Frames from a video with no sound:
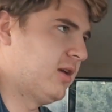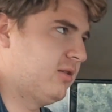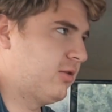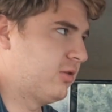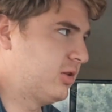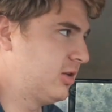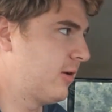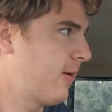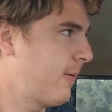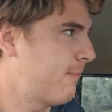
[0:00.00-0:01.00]
8.30
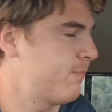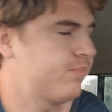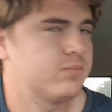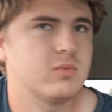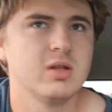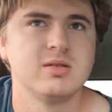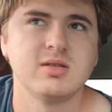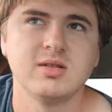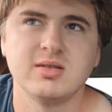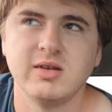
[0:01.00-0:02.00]

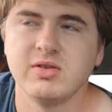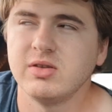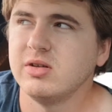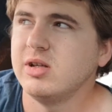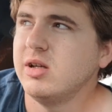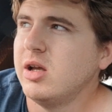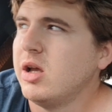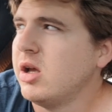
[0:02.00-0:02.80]
instead of 7.30.